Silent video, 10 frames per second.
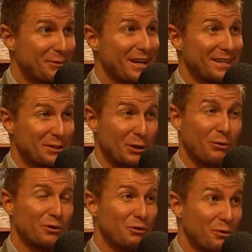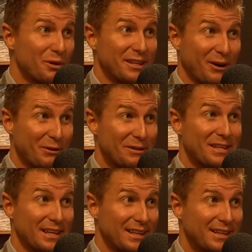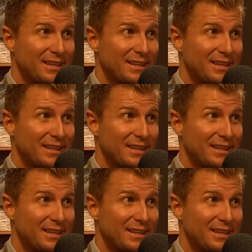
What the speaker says: right? Because they're going through a really hard thing.